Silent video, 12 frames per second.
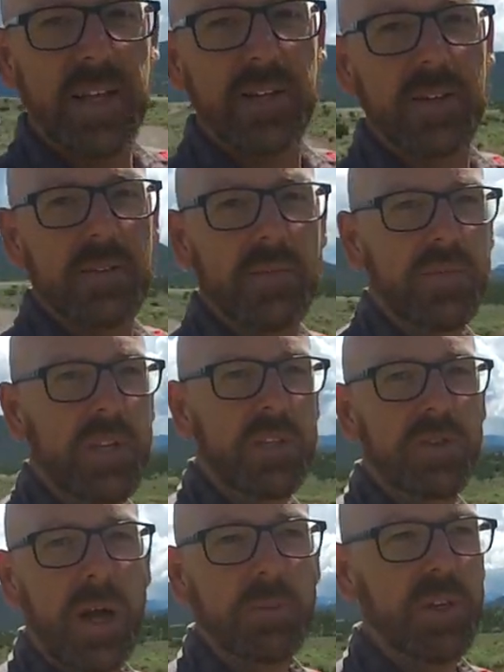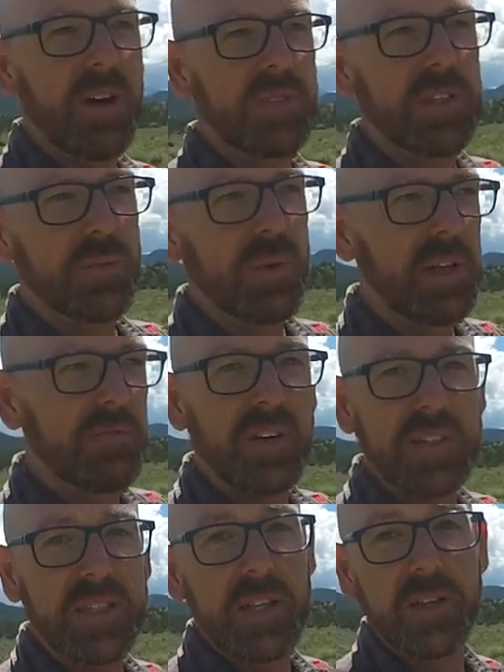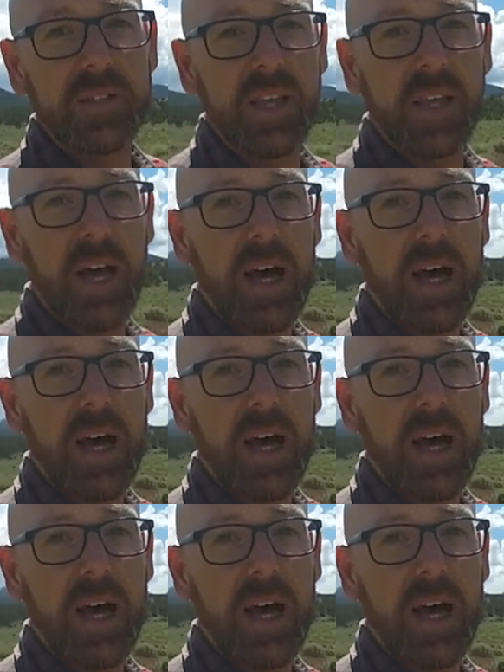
that, that drops off that's really fuzzy. It looks like